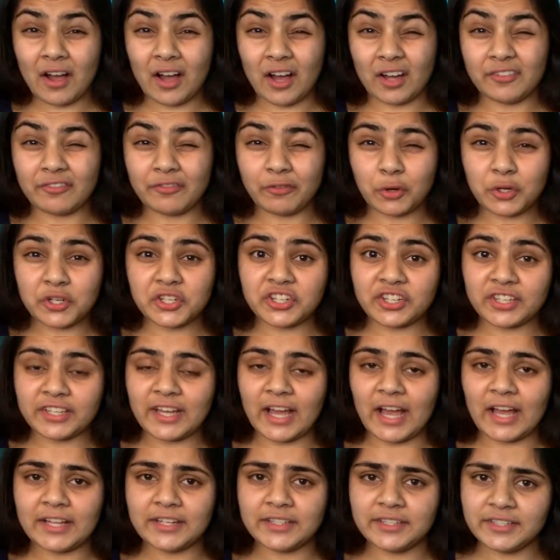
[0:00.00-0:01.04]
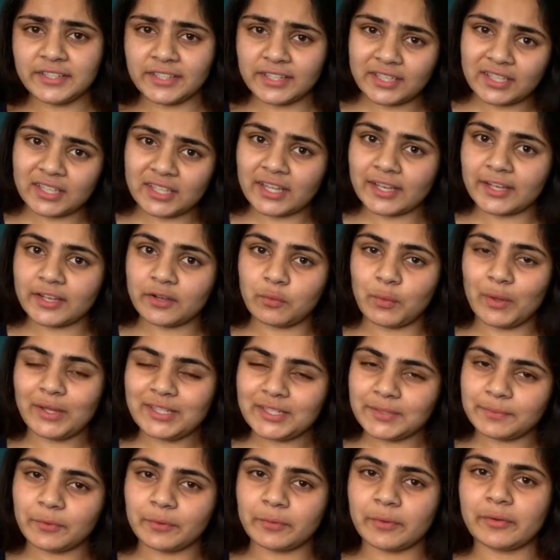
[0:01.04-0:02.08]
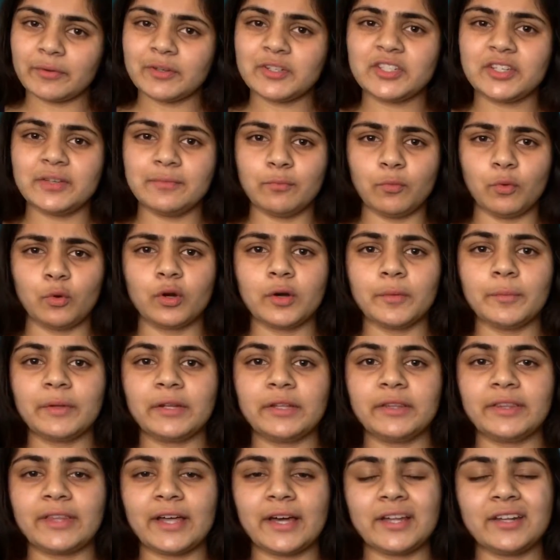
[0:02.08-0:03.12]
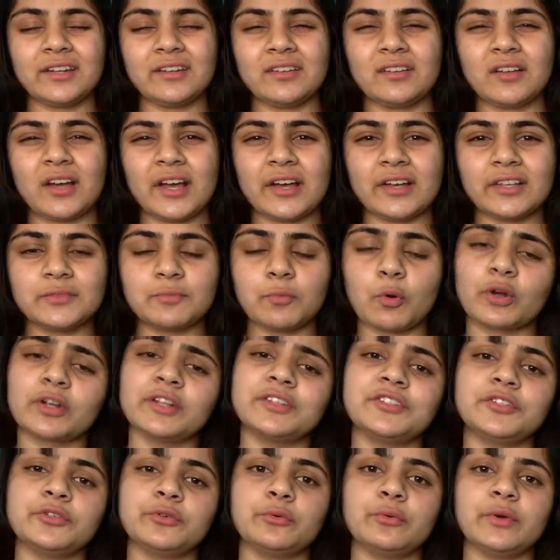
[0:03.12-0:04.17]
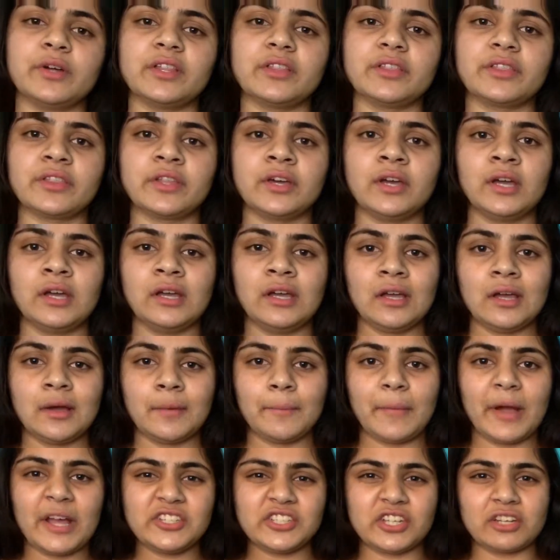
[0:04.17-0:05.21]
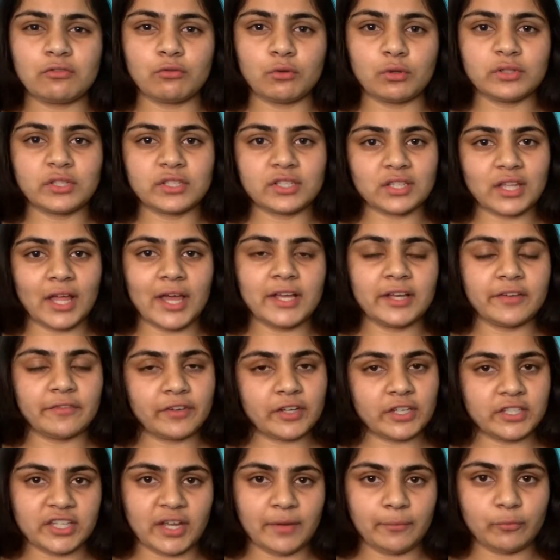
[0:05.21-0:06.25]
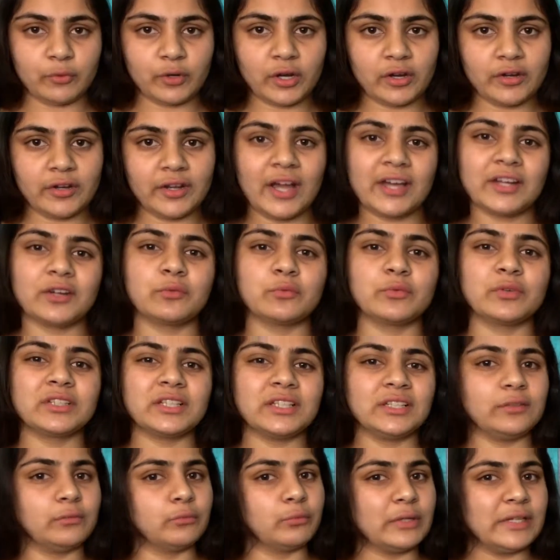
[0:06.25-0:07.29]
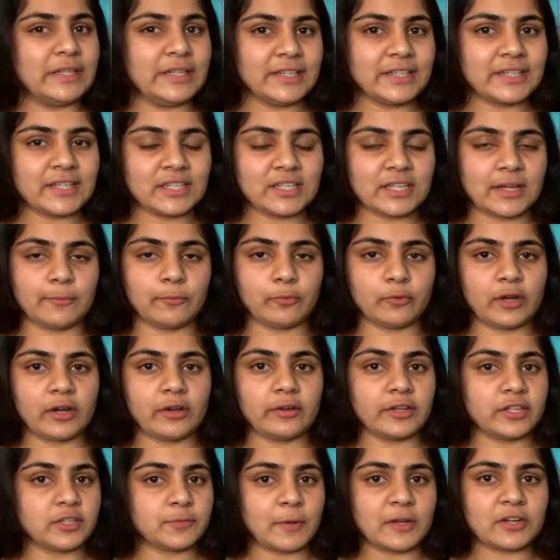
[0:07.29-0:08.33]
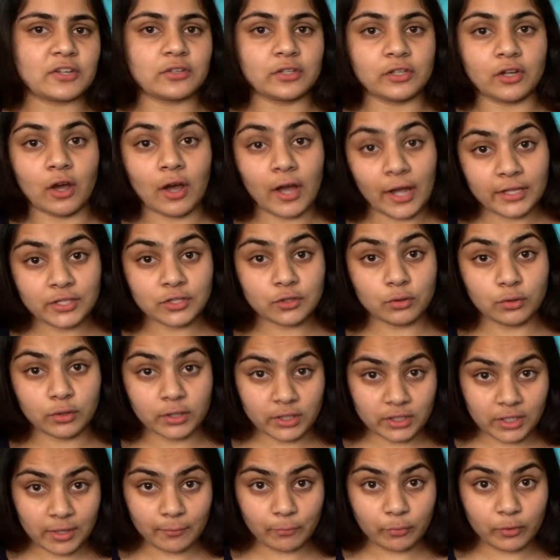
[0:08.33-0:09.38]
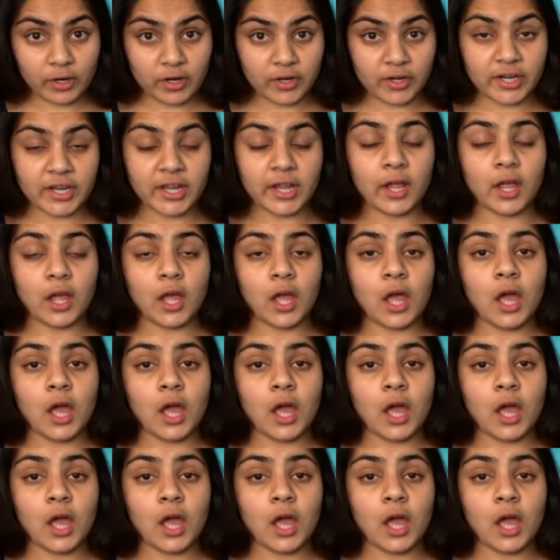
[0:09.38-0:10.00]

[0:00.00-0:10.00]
Unfortunately, I did like When Dimple Met Rishi more, but that has more to do with my general dislike of contemporary. I don't really read contemporary, especially not high school contemporary.